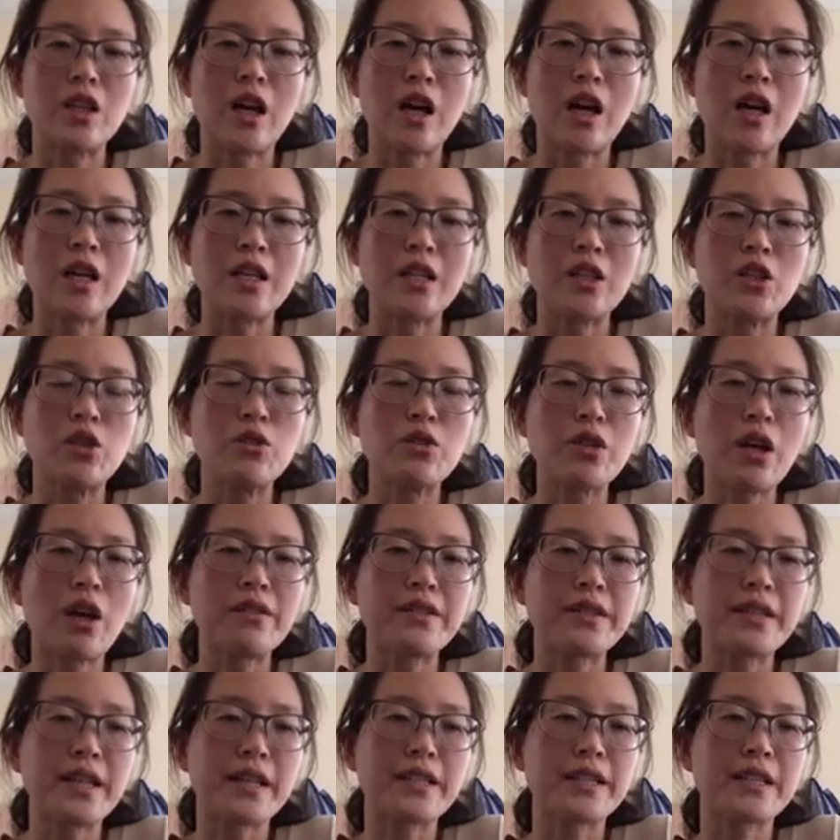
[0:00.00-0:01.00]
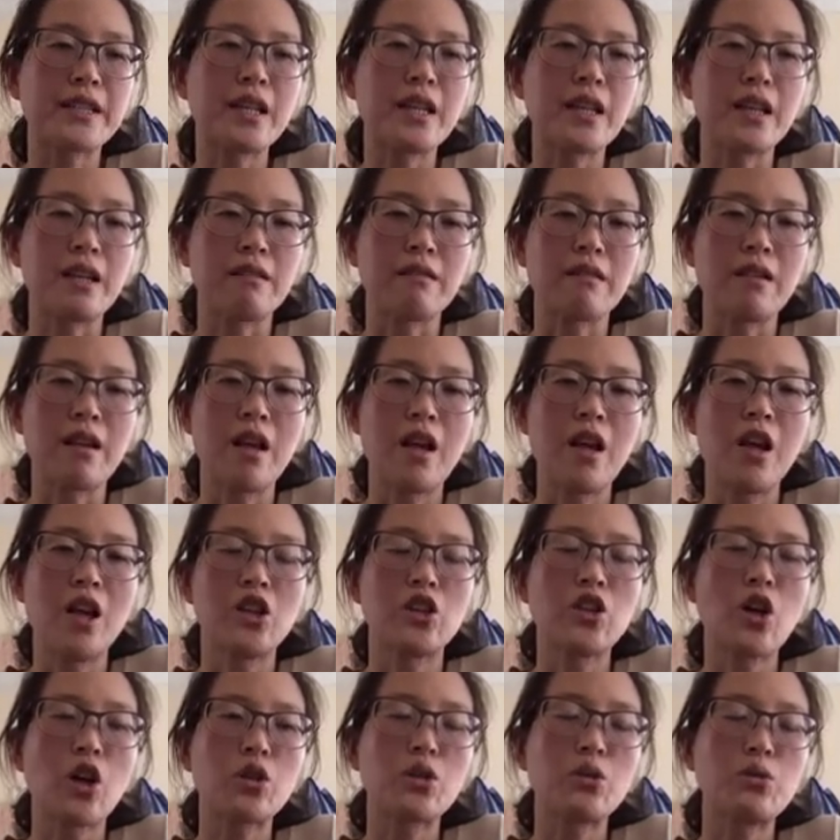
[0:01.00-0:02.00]
In 2016,
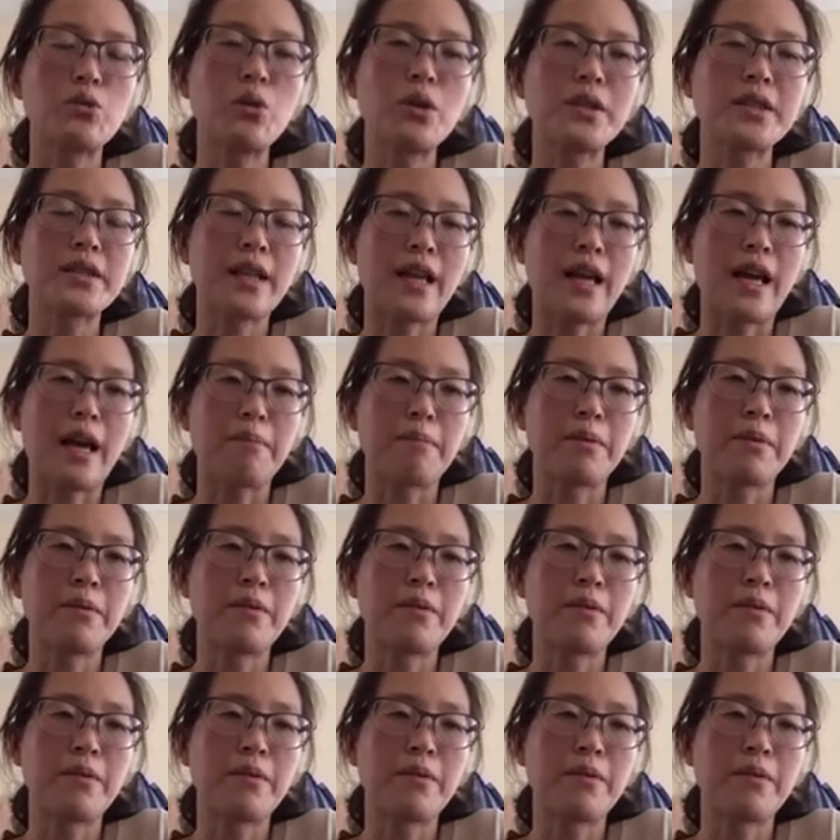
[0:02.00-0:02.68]
Dr. Ruth Lab